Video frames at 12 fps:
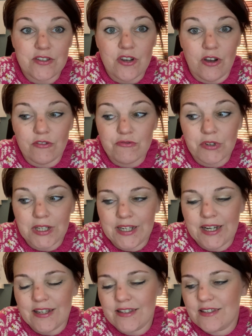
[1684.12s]
dog, really
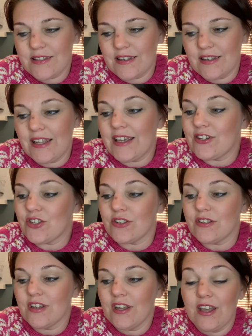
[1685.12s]
nice natured.
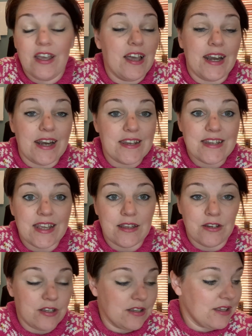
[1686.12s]
And I'd have taken
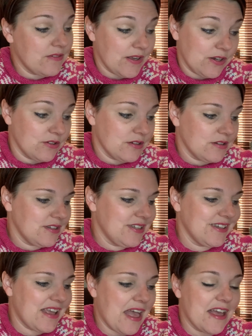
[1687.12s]
her if I could.
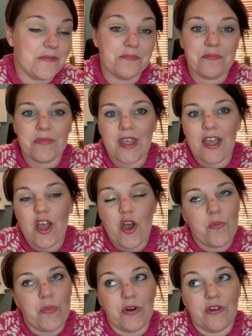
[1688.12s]

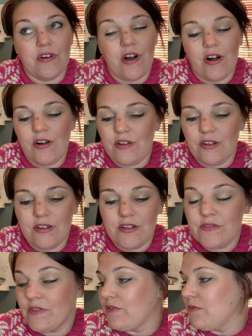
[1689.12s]
But loads
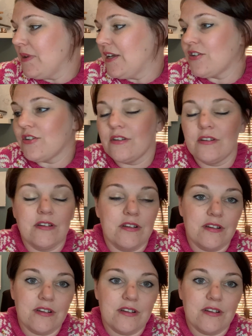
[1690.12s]
of information.